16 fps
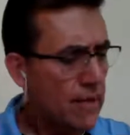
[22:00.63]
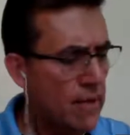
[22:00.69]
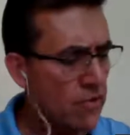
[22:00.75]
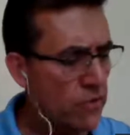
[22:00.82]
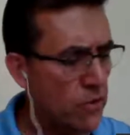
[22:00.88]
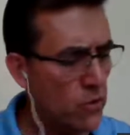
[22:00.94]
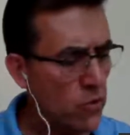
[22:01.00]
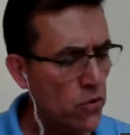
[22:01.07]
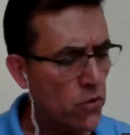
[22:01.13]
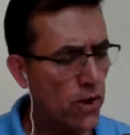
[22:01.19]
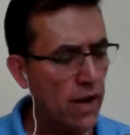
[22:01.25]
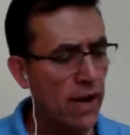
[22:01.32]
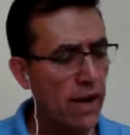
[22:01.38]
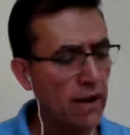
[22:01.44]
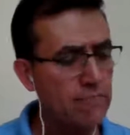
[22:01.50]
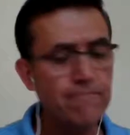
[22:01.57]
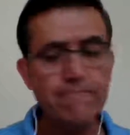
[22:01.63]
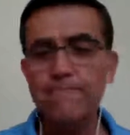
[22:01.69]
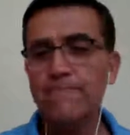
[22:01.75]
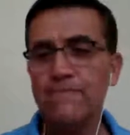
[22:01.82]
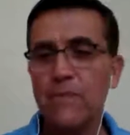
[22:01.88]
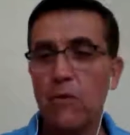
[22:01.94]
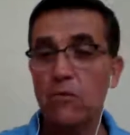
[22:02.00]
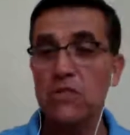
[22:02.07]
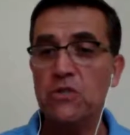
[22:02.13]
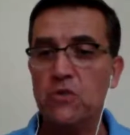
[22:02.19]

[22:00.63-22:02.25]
If you we